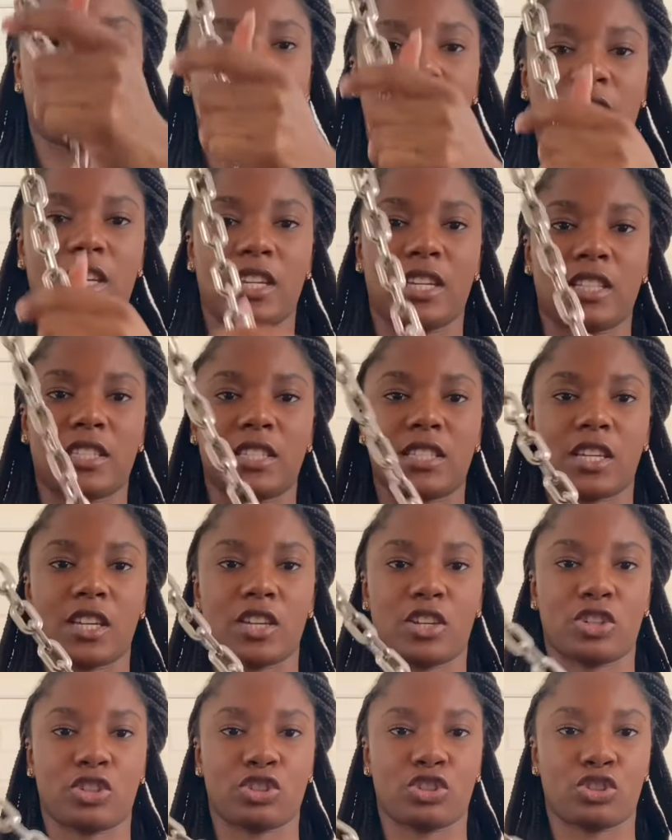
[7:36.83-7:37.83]
and it's
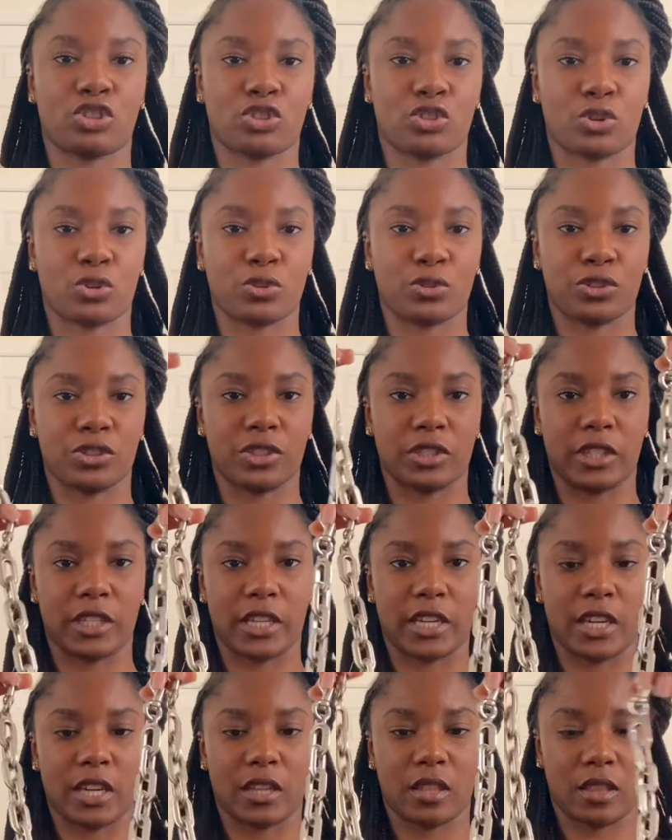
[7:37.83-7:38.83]
a shoulder
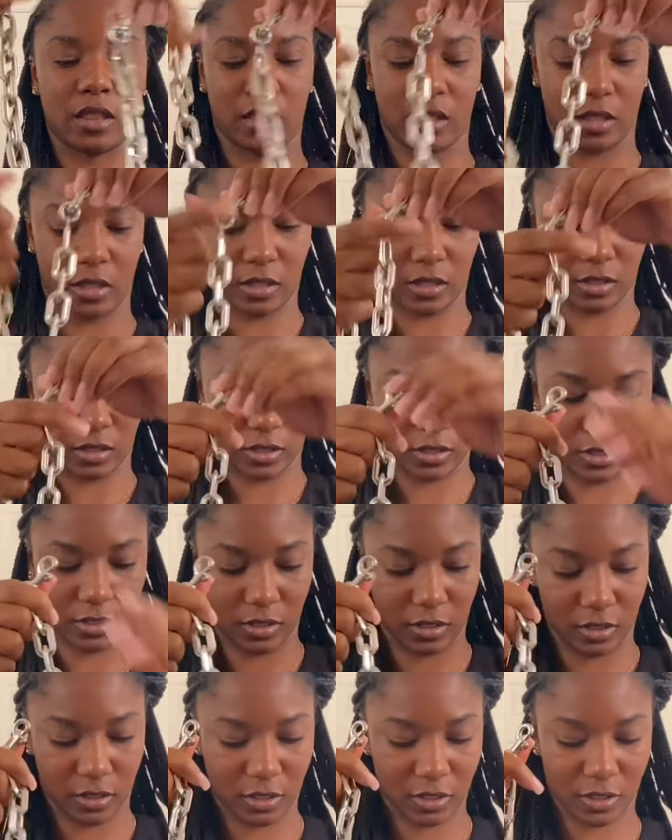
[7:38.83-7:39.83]
length.
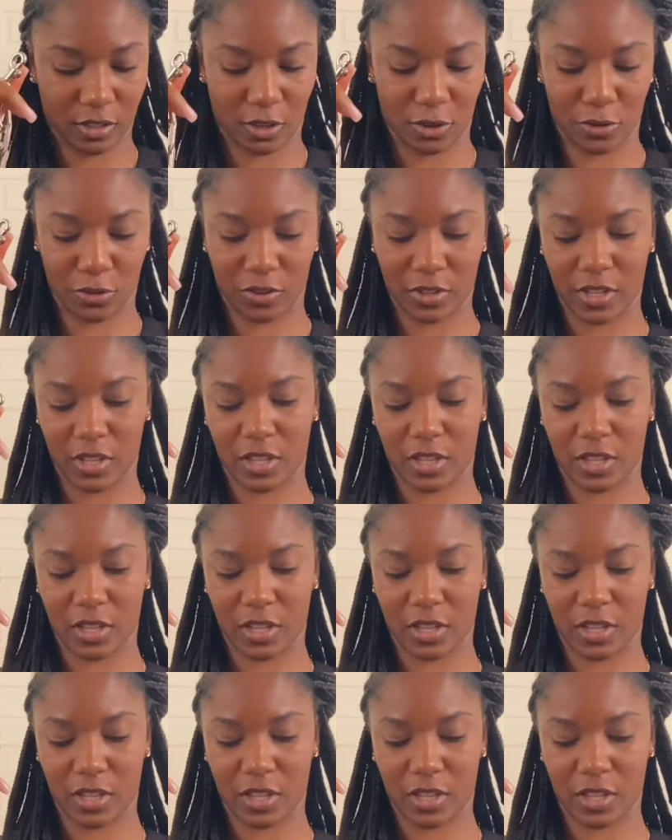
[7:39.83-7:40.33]
So